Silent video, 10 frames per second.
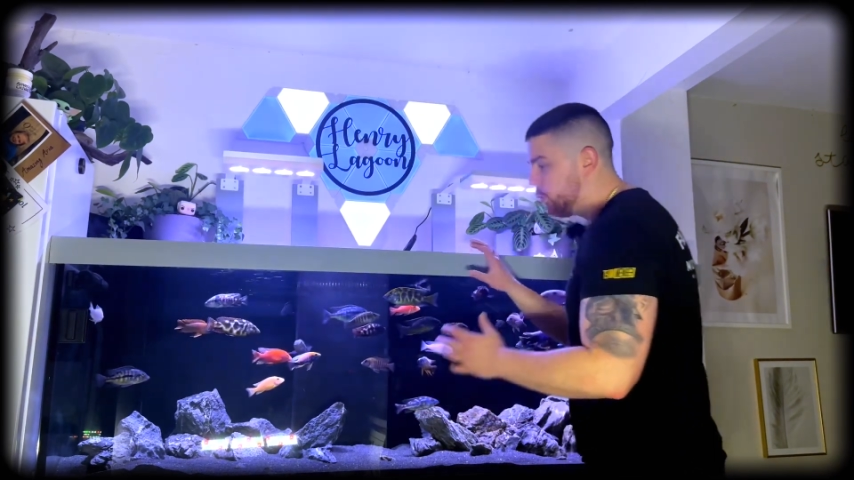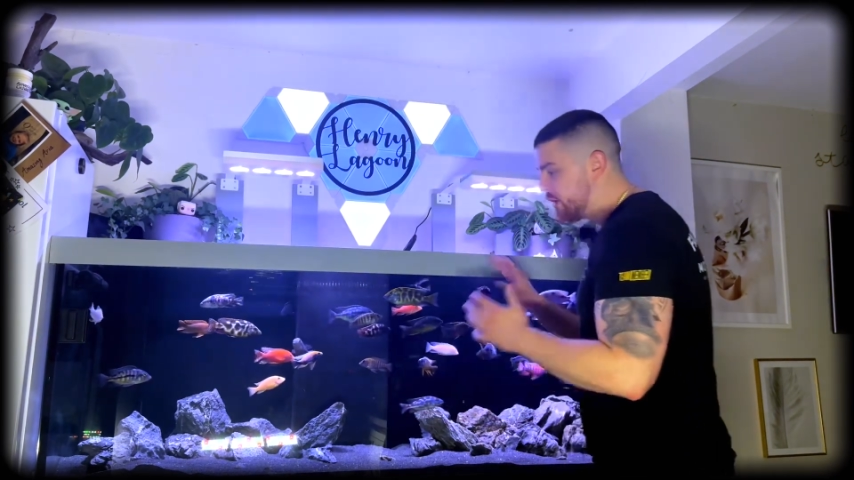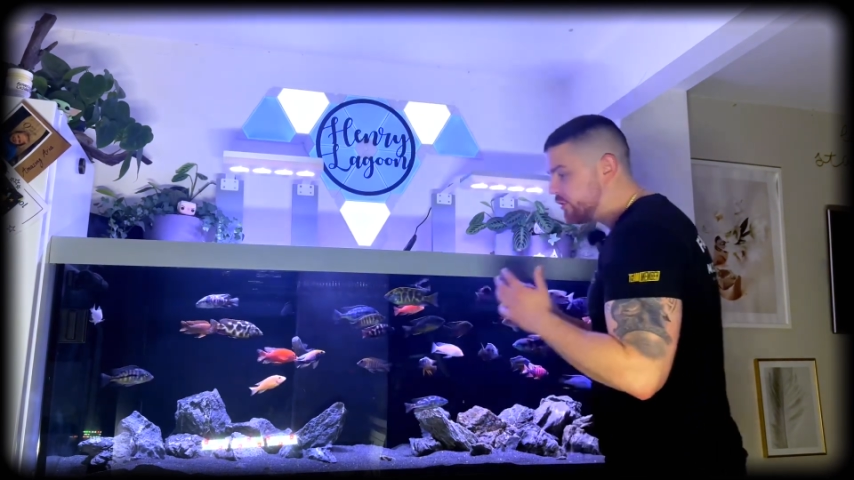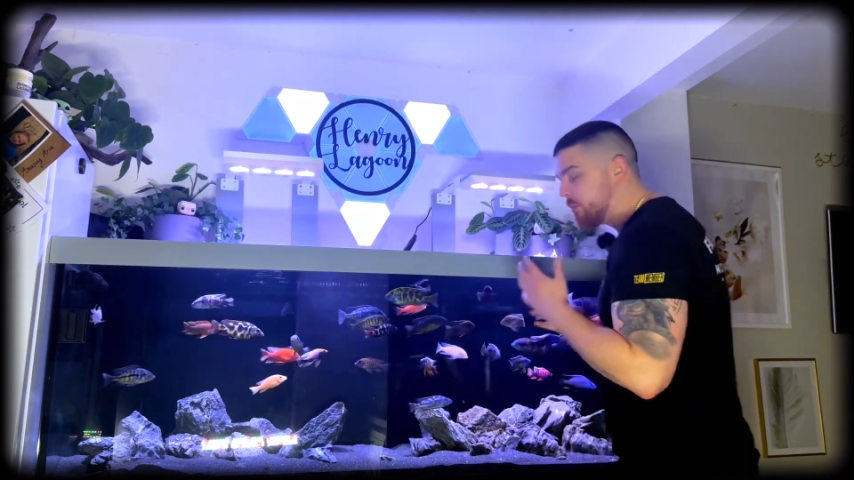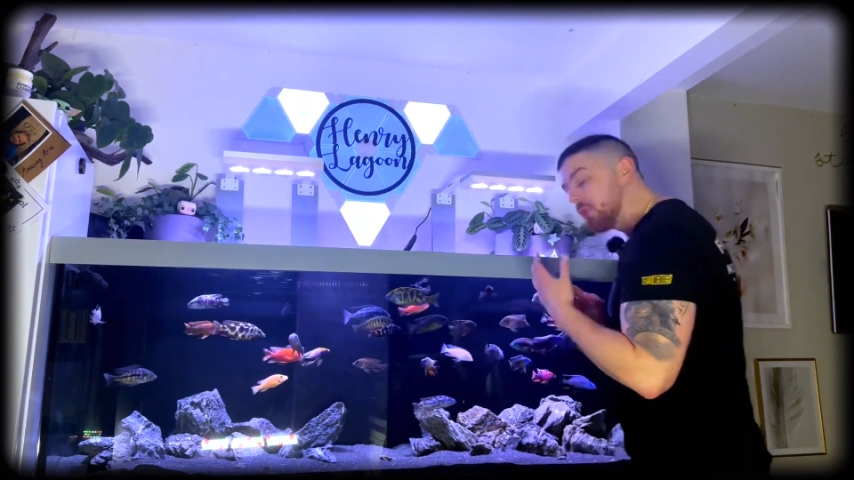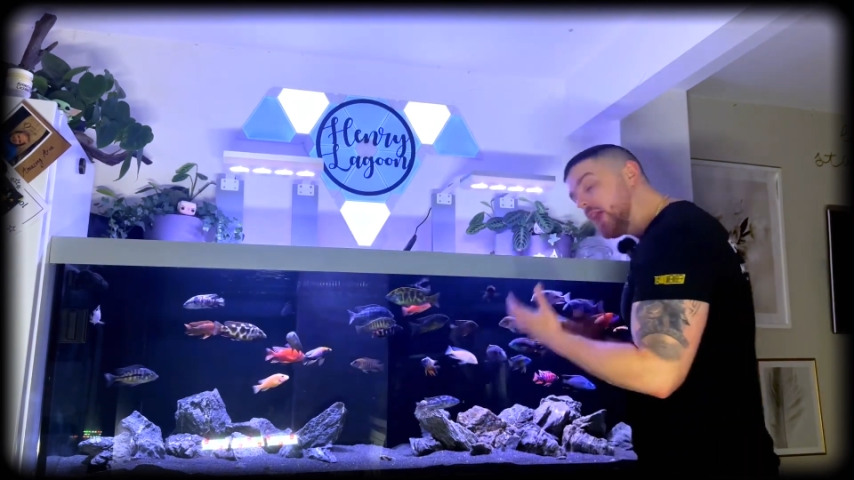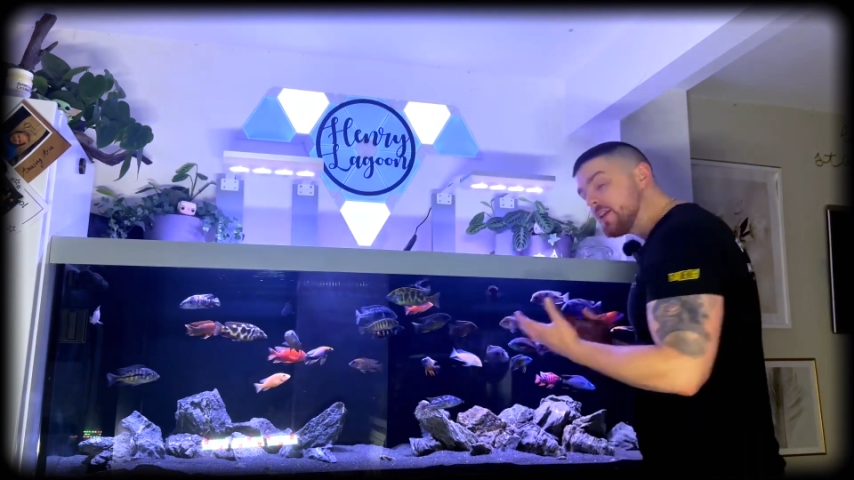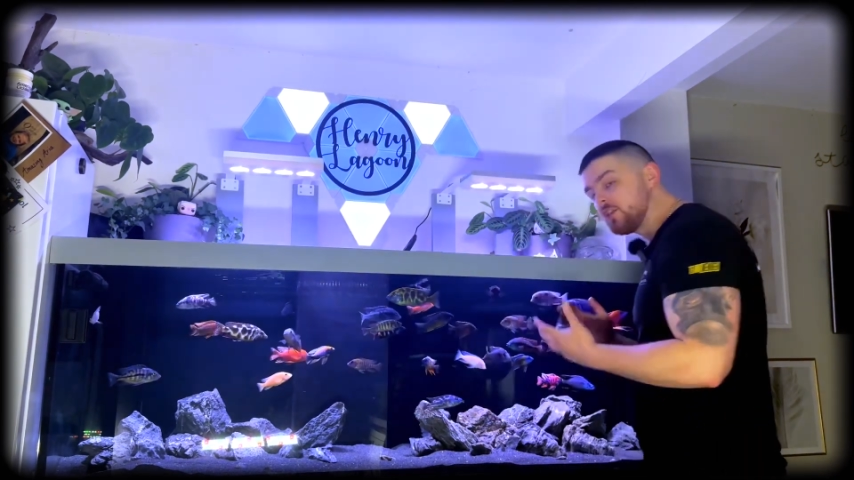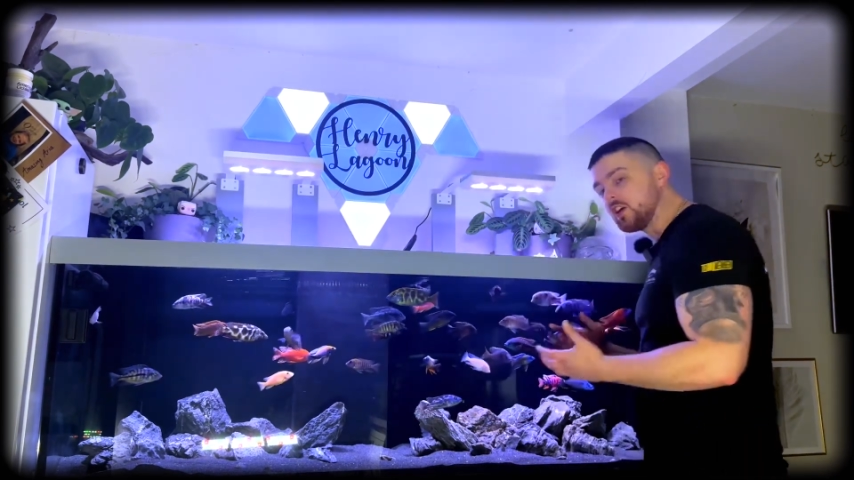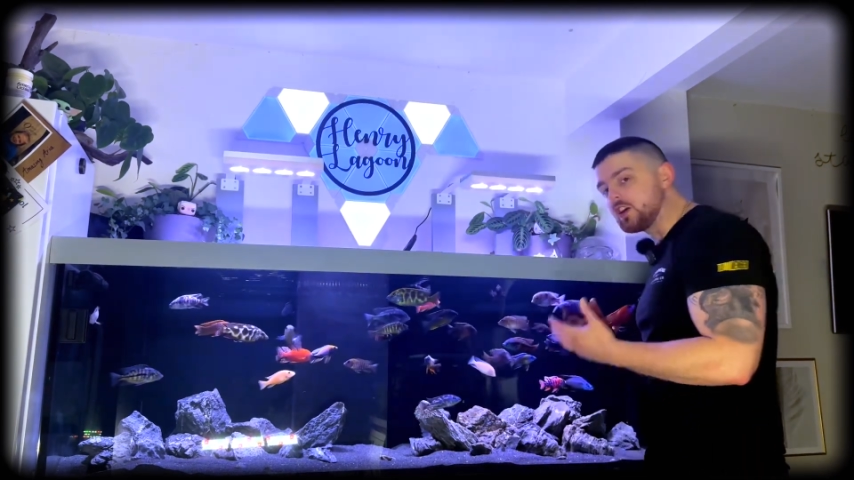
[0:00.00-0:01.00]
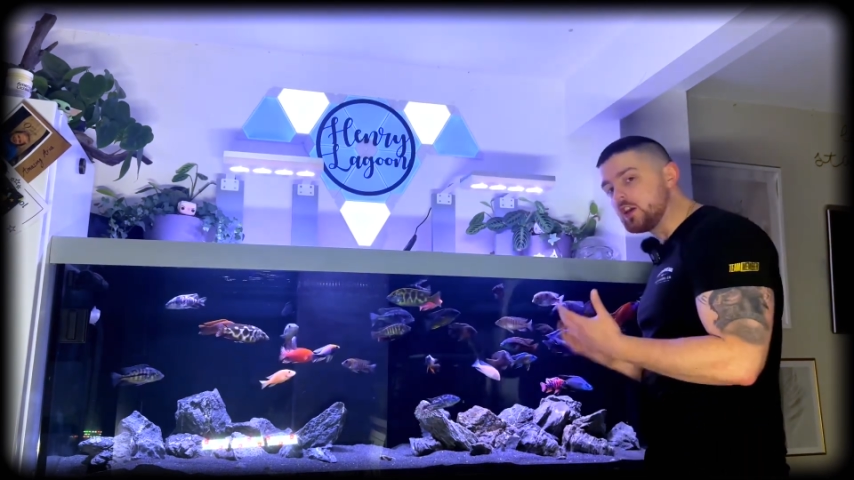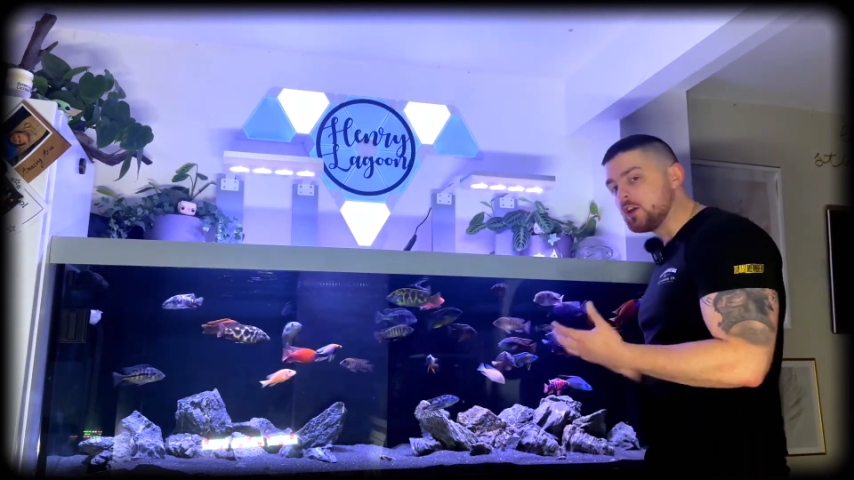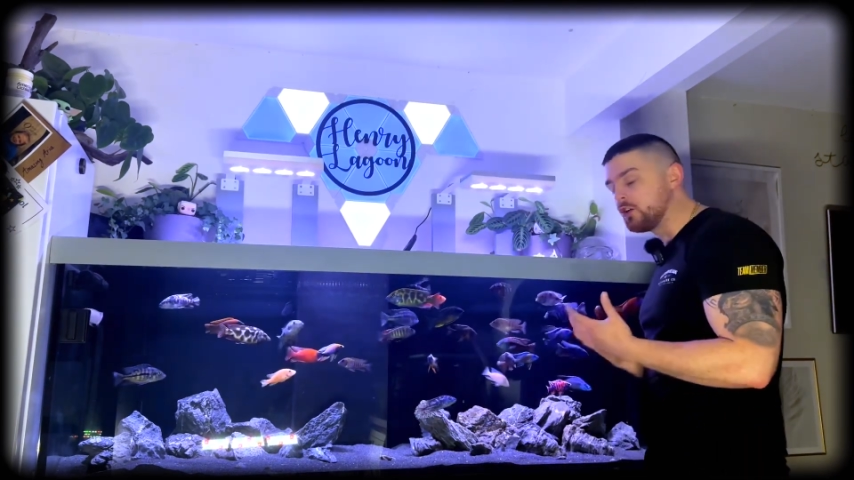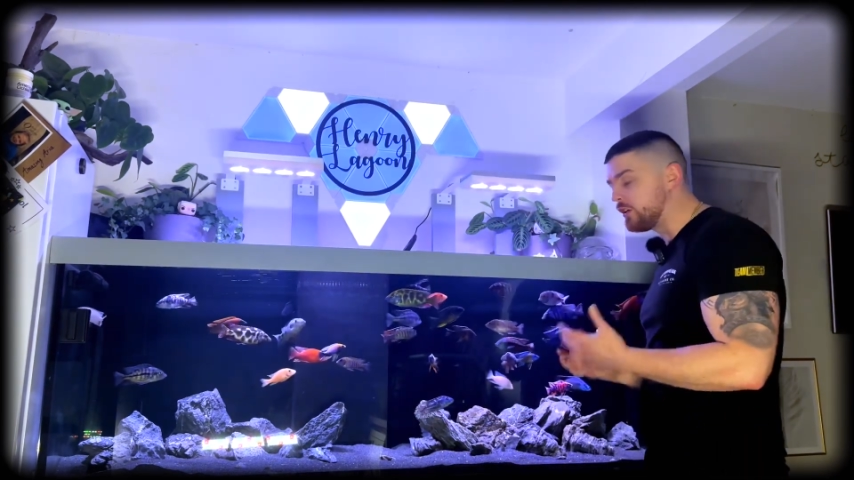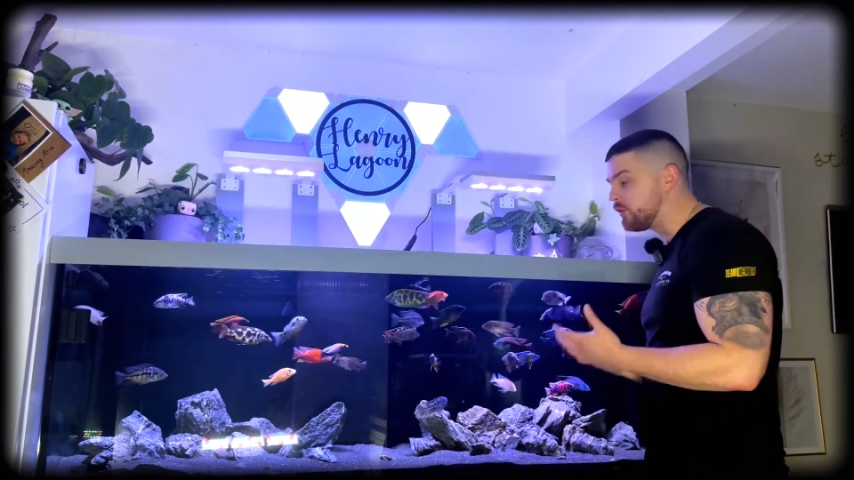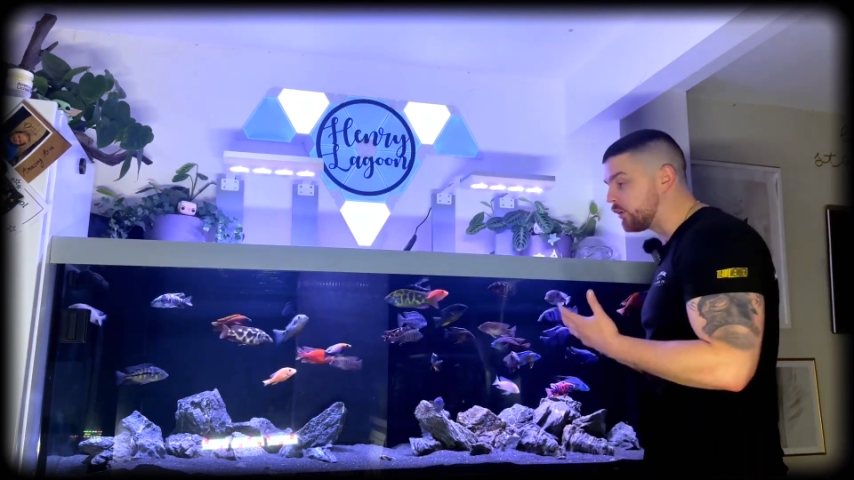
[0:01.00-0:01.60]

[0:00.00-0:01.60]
which your plants are using